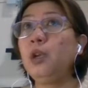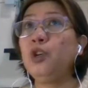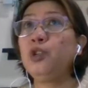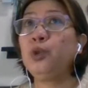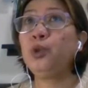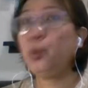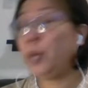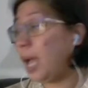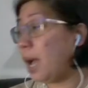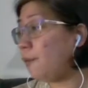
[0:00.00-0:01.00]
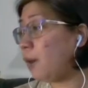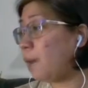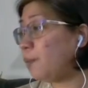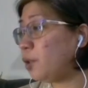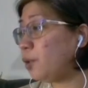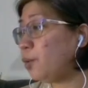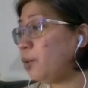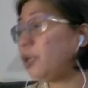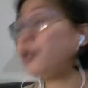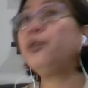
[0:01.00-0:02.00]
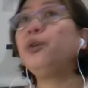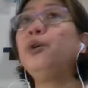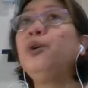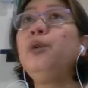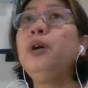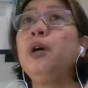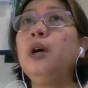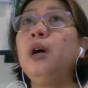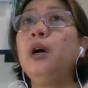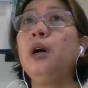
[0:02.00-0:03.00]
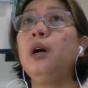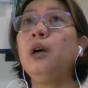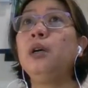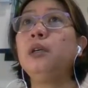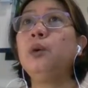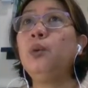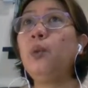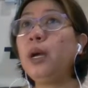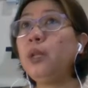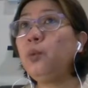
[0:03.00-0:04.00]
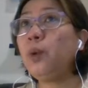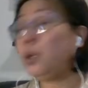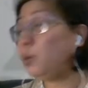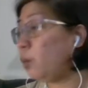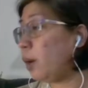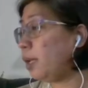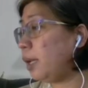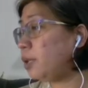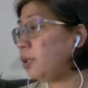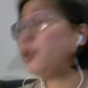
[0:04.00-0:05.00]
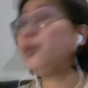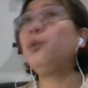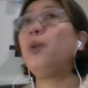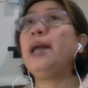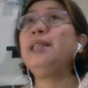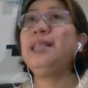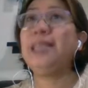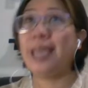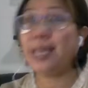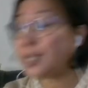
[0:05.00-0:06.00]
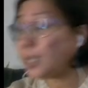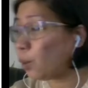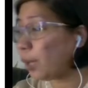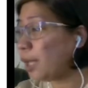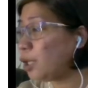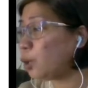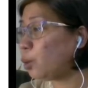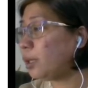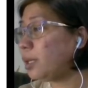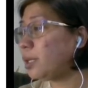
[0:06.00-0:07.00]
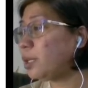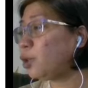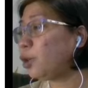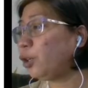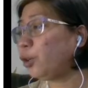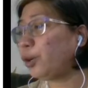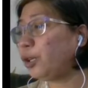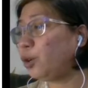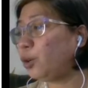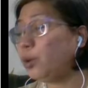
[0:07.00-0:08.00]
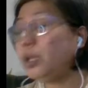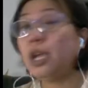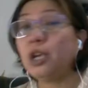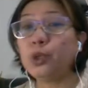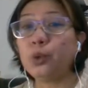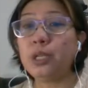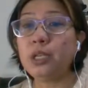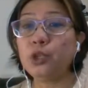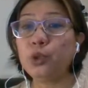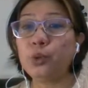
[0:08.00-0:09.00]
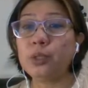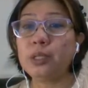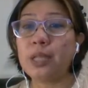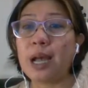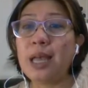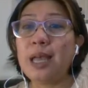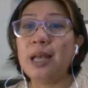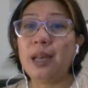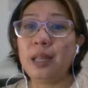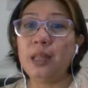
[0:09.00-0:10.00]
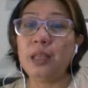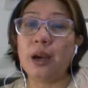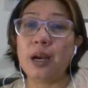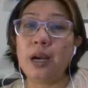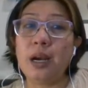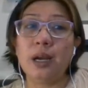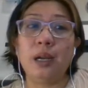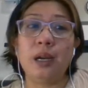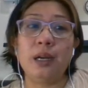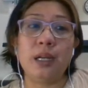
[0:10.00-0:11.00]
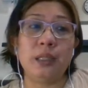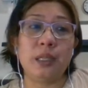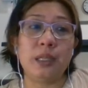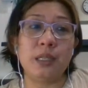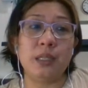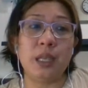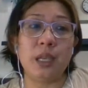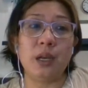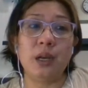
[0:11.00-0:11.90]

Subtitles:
so do we have 0, 0, 1, 1, 1, and 0, 1? Yes. Okay, so this is your third code. So this shows the linear characteristic